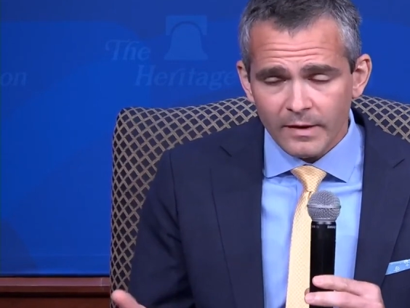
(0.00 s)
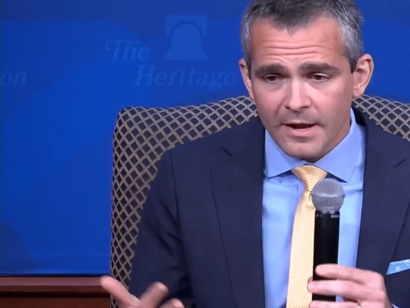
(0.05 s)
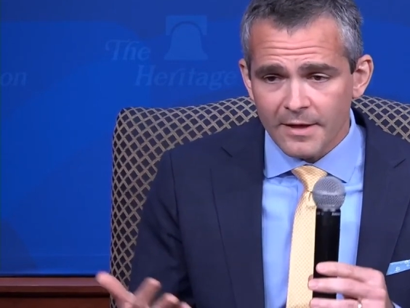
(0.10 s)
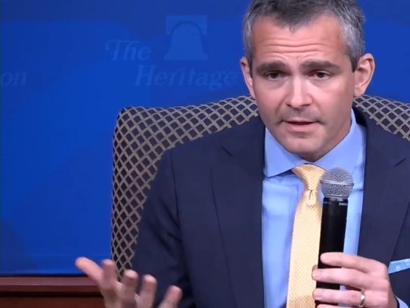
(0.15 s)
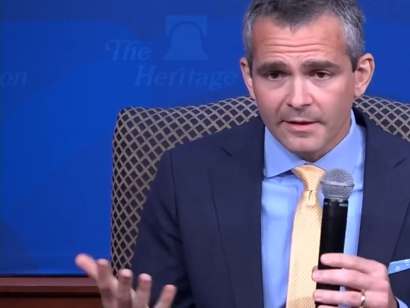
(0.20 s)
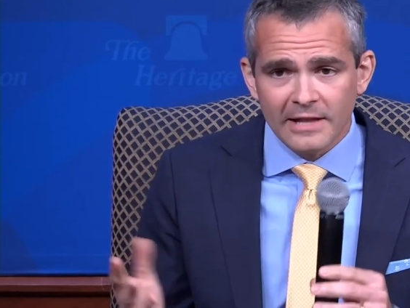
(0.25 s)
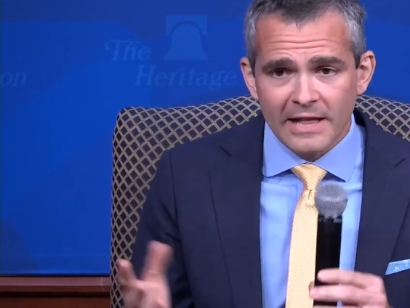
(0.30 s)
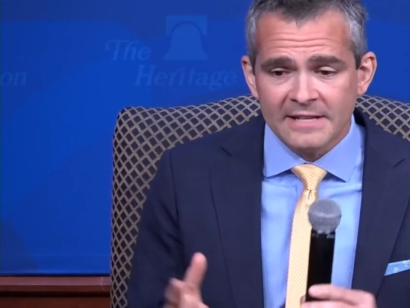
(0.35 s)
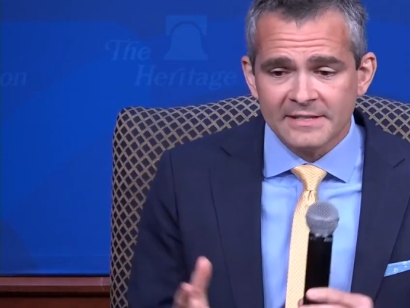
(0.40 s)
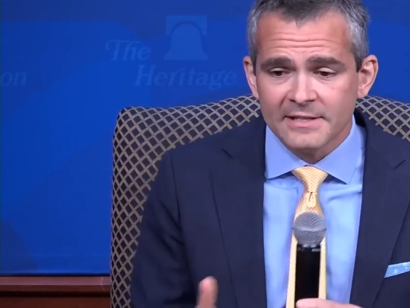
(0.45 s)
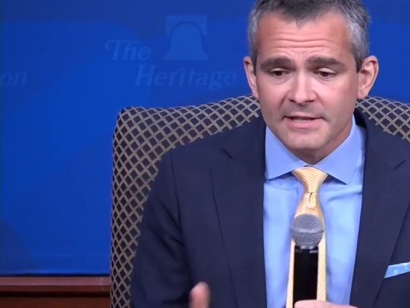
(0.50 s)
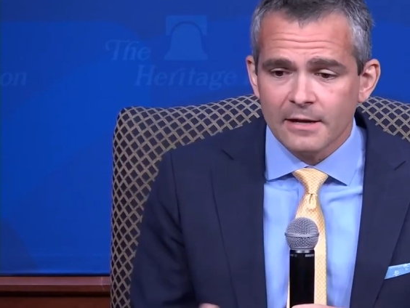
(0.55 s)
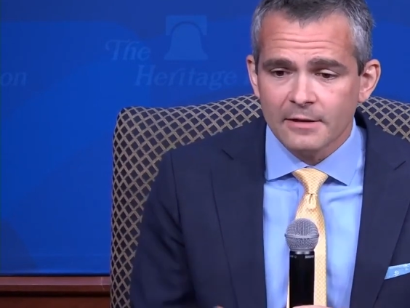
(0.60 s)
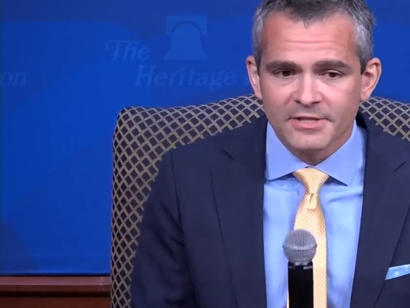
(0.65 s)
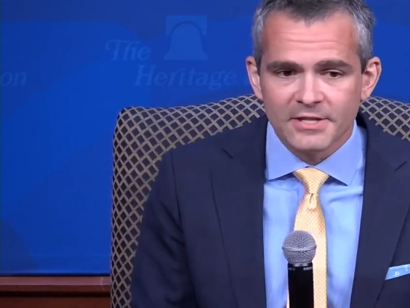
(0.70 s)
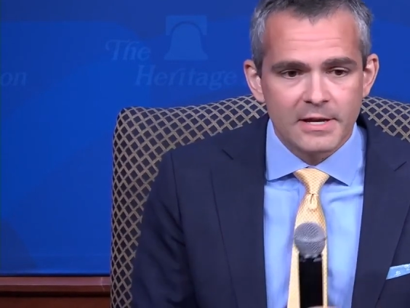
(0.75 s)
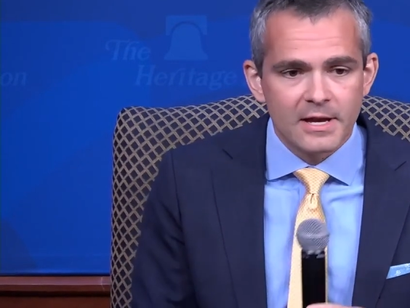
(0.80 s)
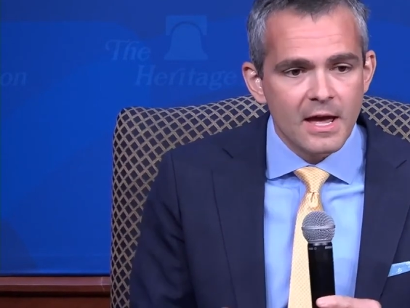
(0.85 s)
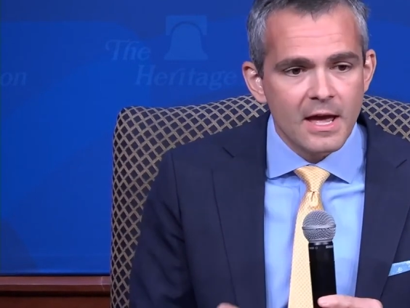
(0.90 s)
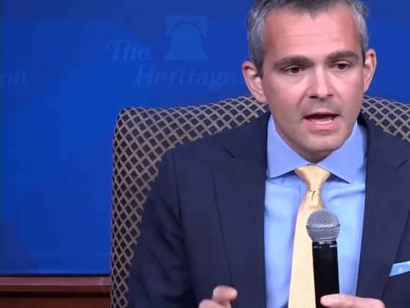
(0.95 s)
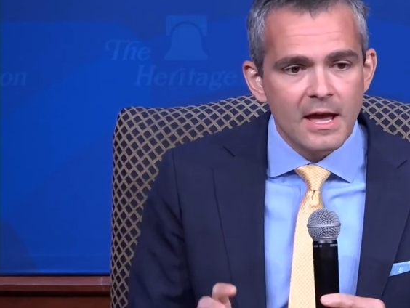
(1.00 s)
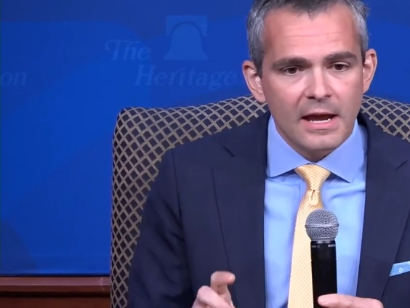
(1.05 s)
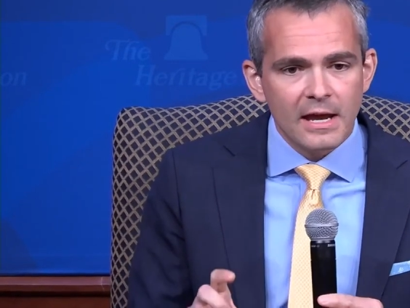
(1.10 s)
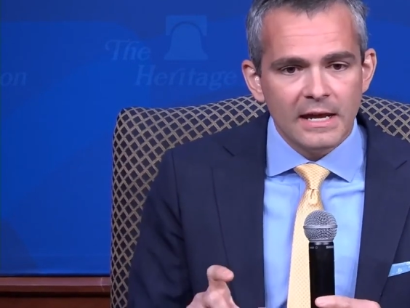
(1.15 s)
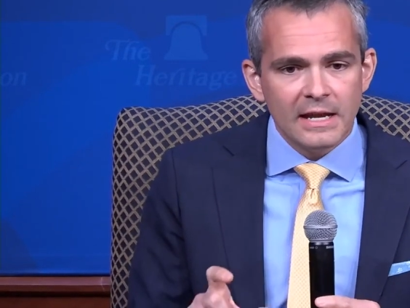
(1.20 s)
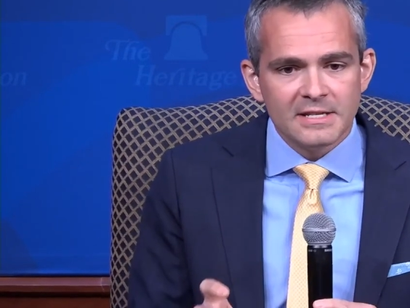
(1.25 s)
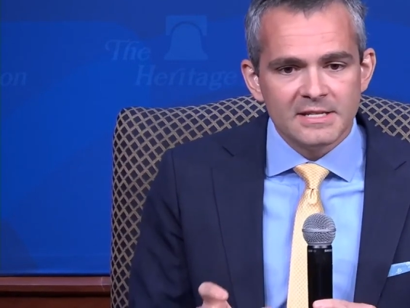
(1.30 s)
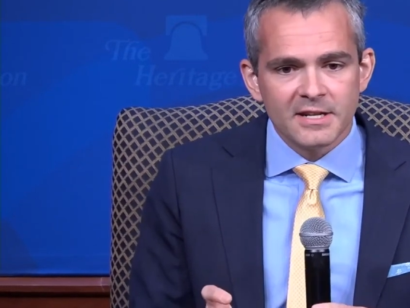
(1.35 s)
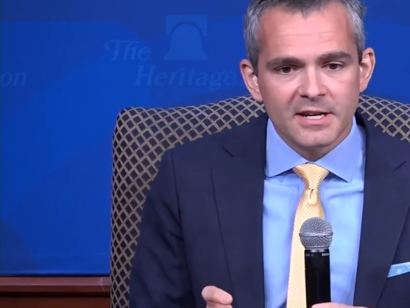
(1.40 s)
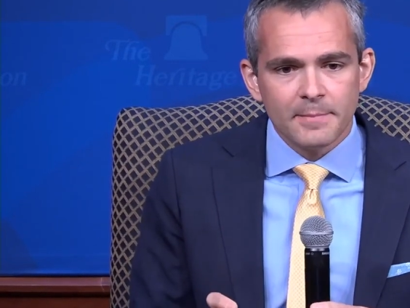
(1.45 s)
And then last thing I'll say,
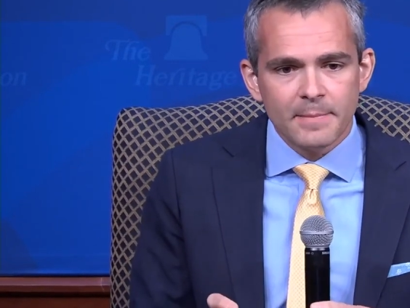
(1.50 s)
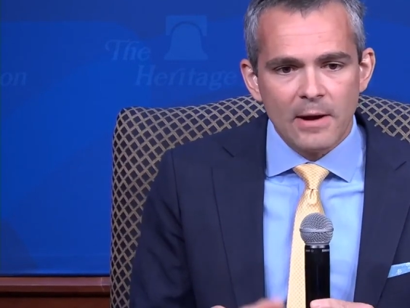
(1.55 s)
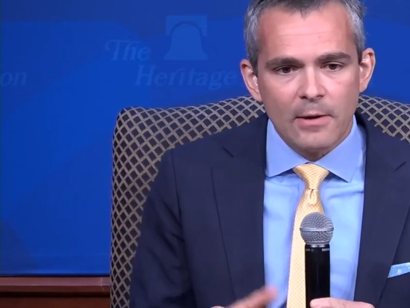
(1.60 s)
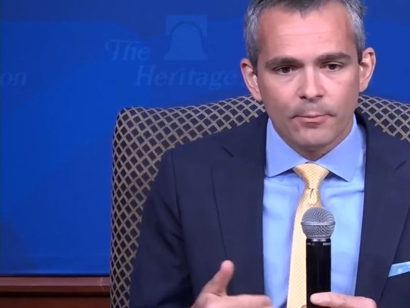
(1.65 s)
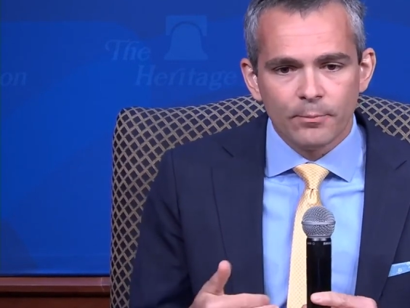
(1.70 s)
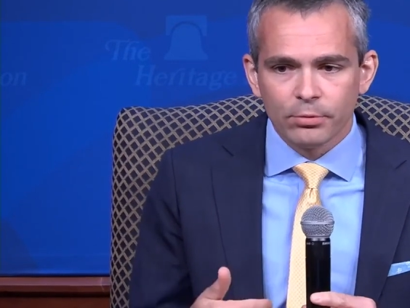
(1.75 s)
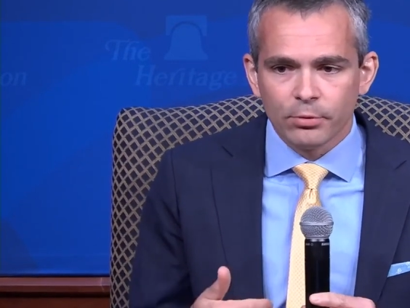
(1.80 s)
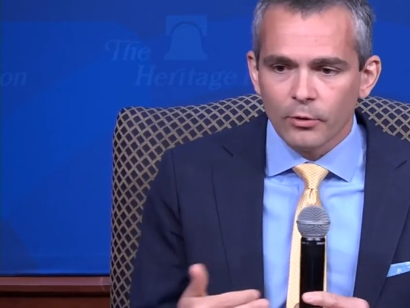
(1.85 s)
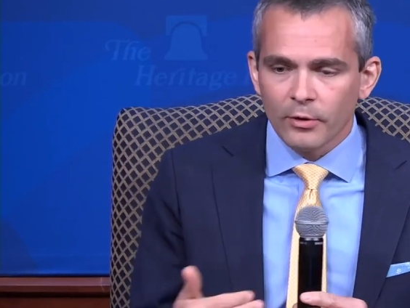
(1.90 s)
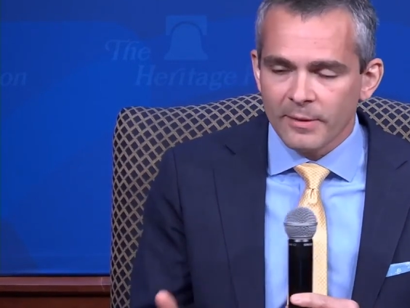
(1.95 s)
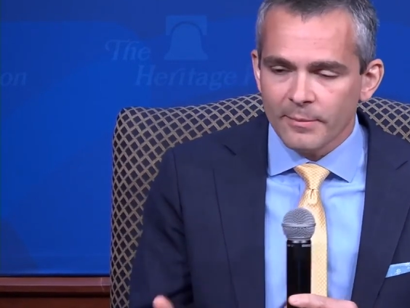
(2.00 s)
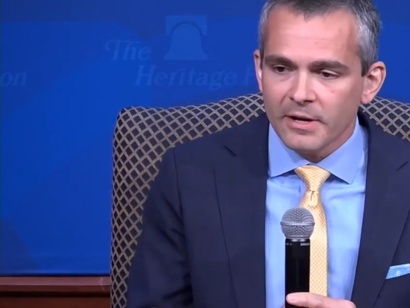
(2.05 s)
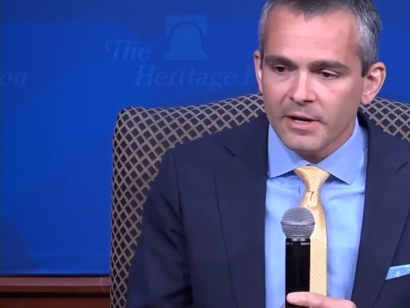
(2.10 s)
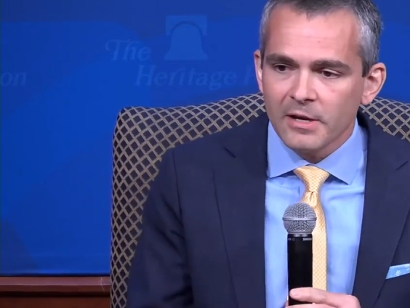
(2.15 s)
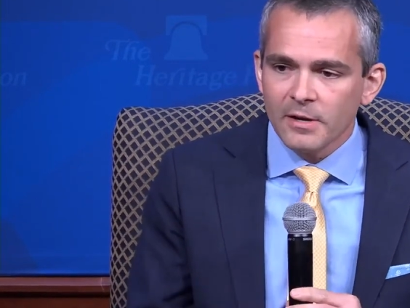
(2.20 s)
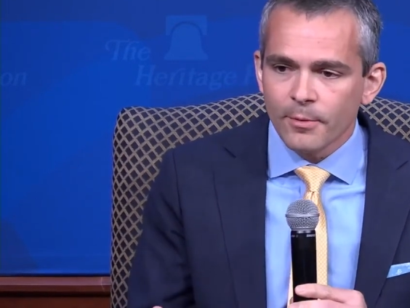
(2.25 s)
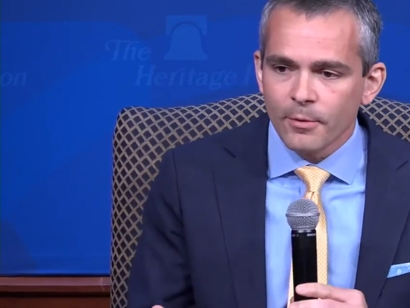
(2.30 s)
is it about prohibiting